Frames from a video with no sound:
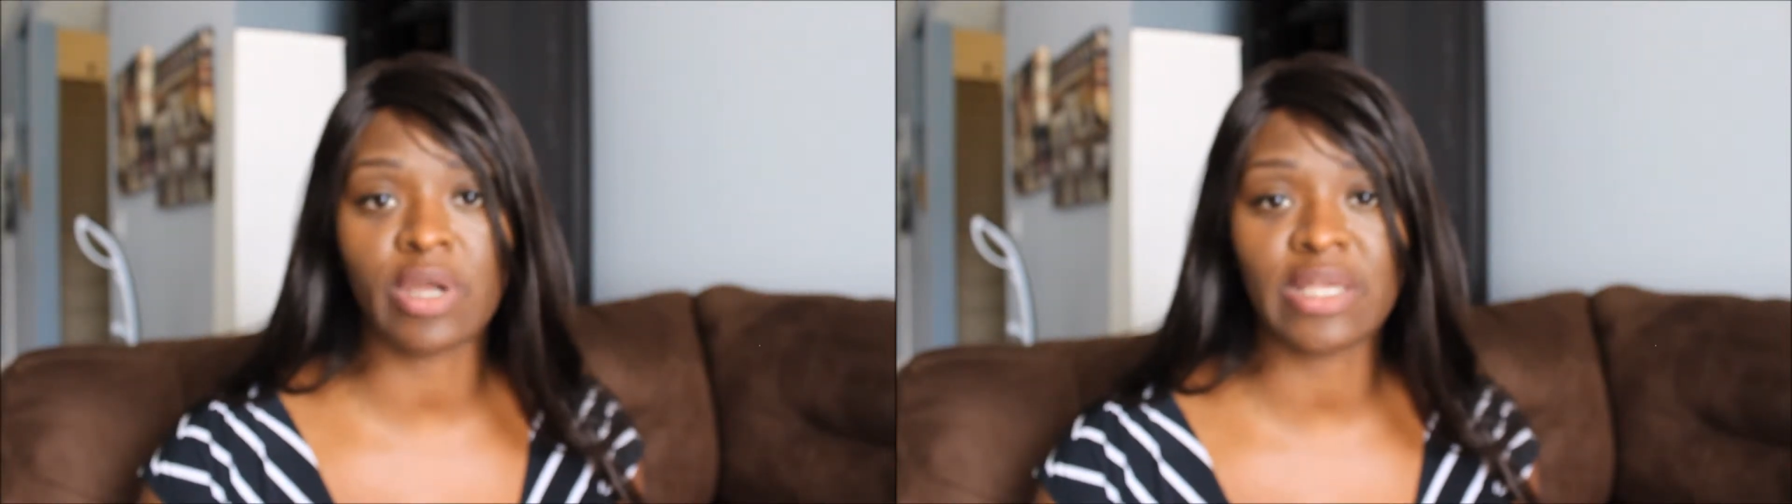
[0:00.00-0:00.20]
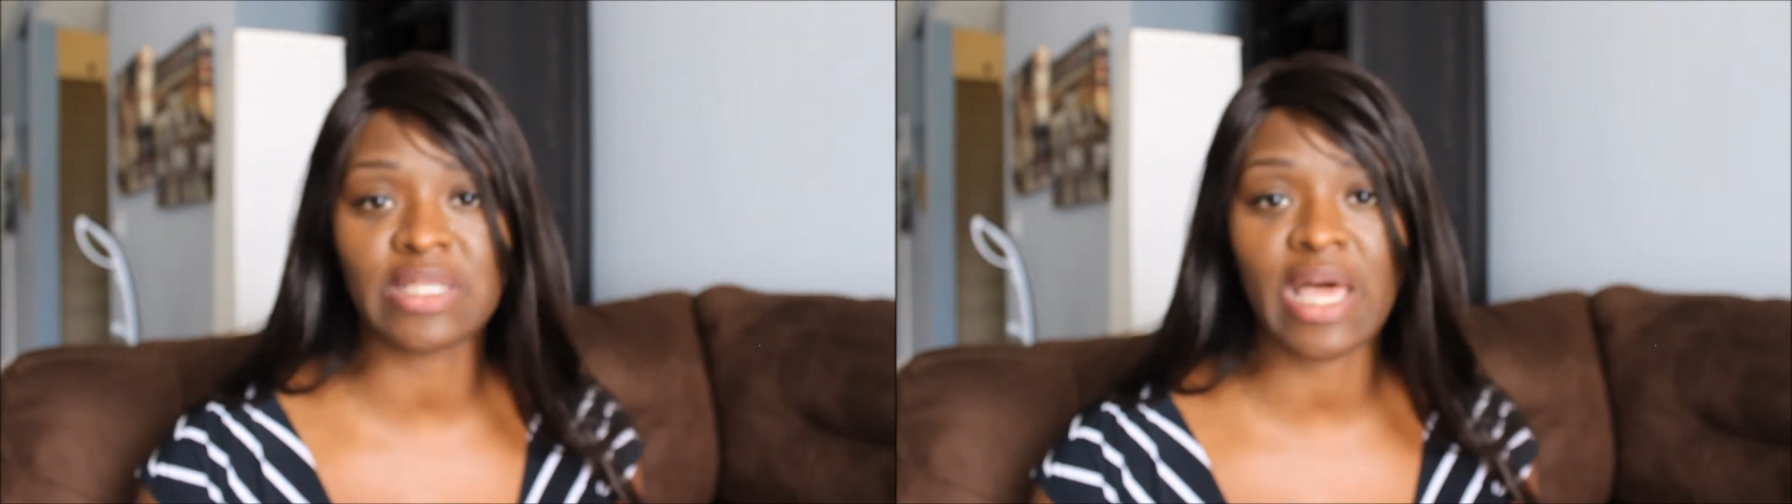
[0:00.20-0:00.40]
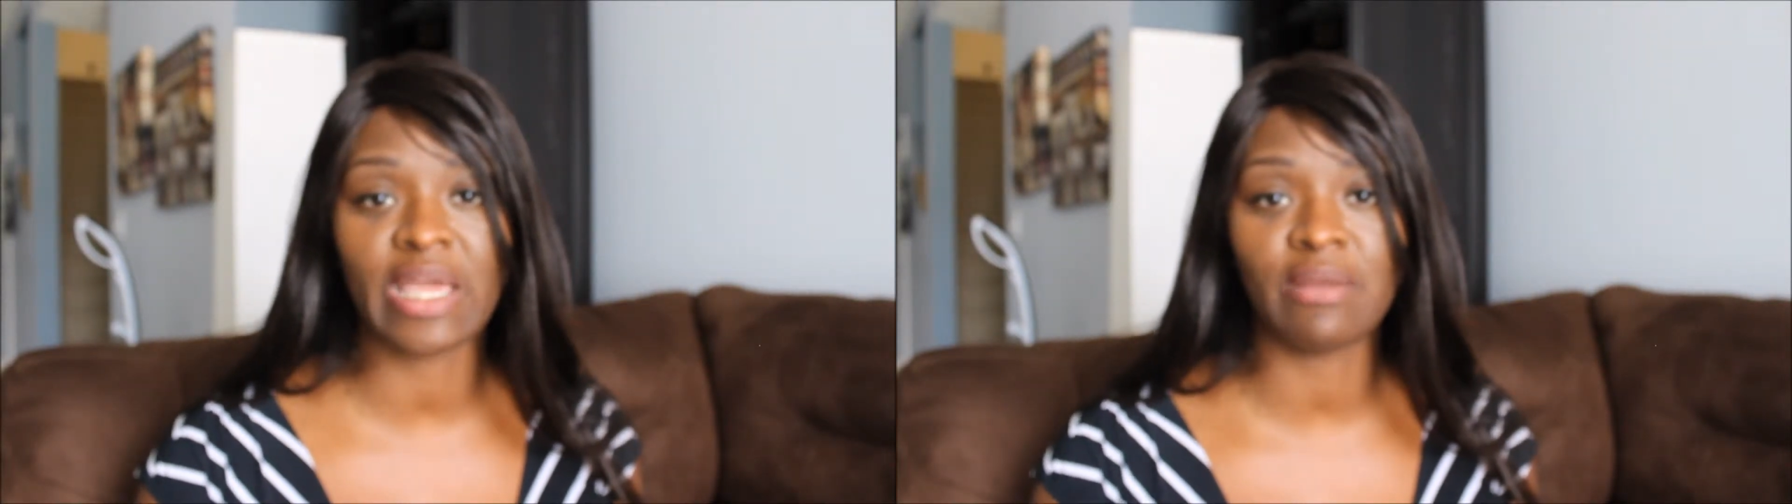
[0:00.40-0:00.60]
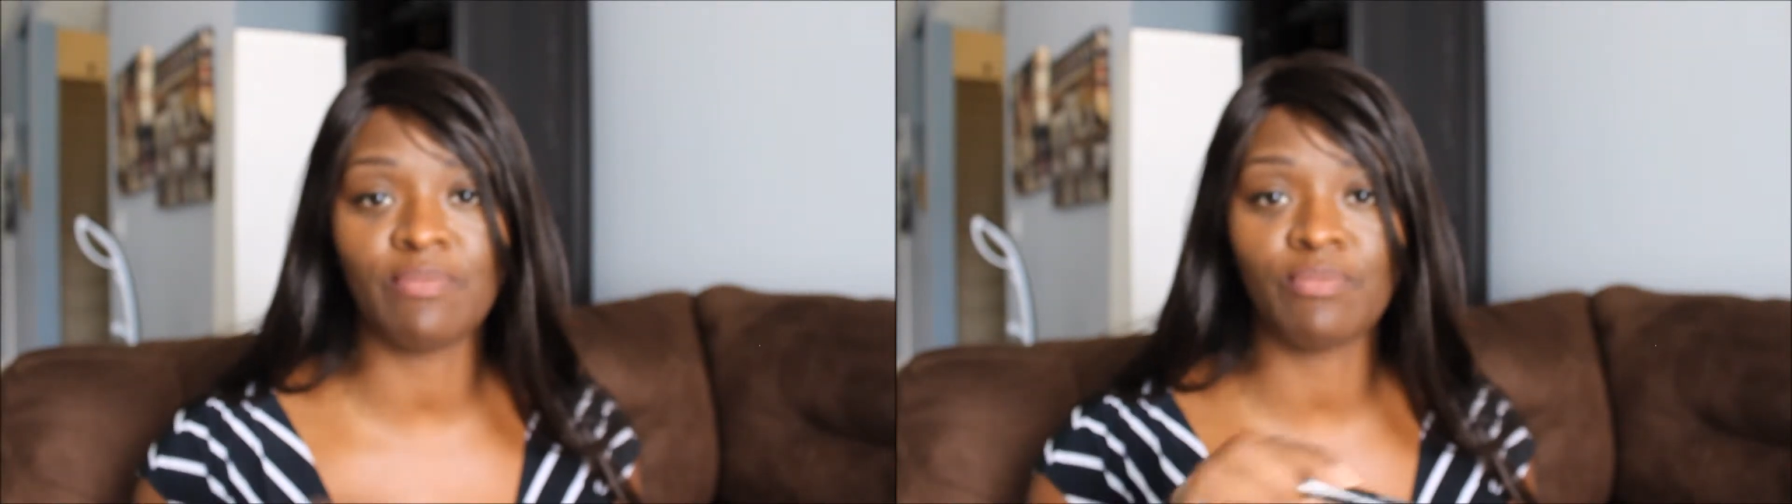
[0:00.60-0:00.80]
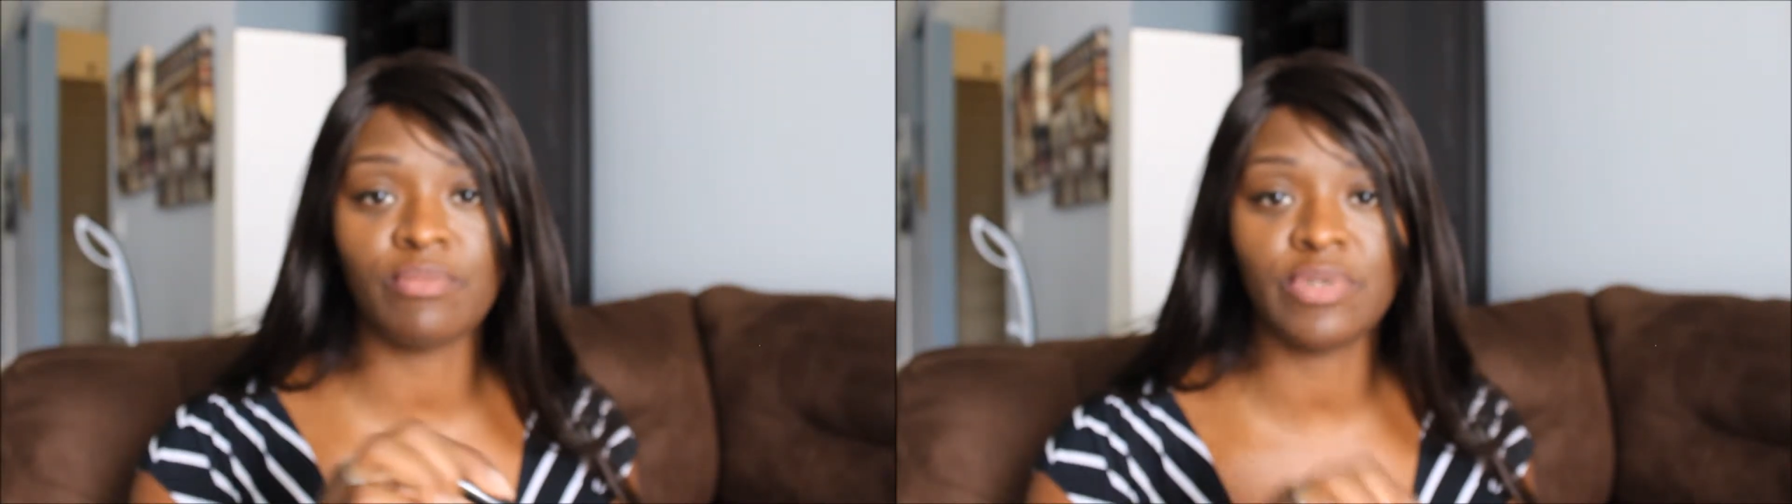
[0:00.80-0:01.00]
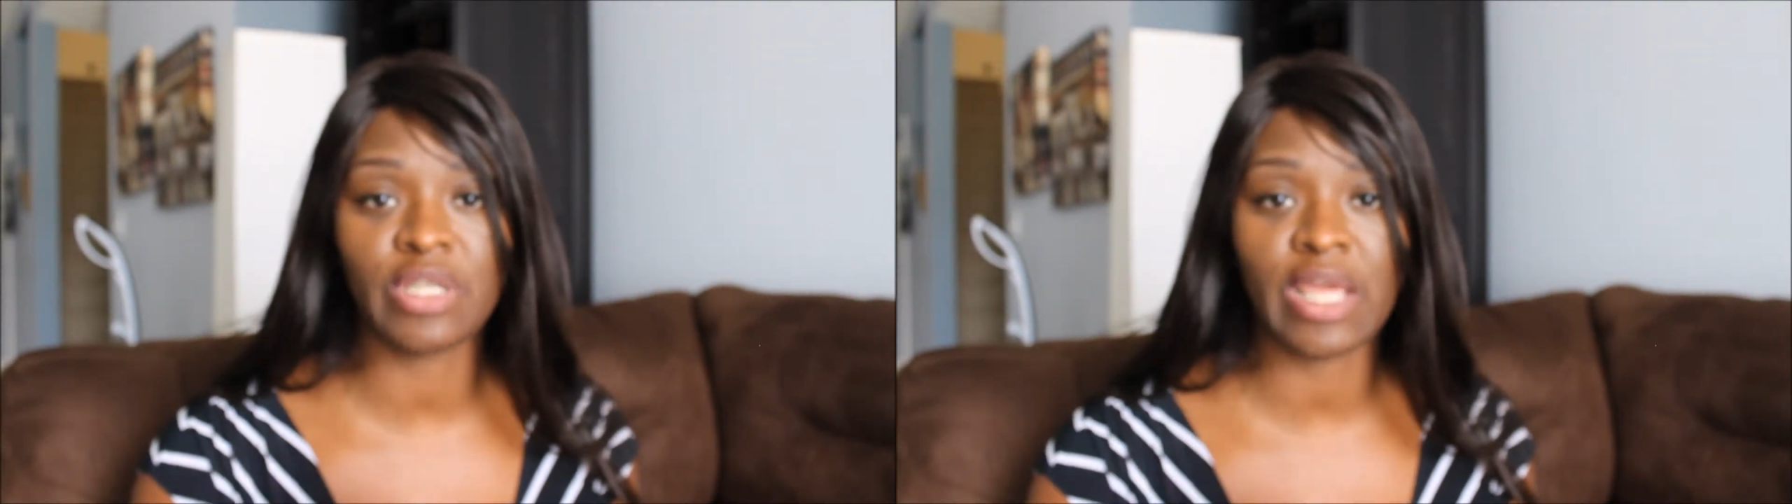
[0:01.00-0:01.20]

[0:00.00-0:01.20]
as I did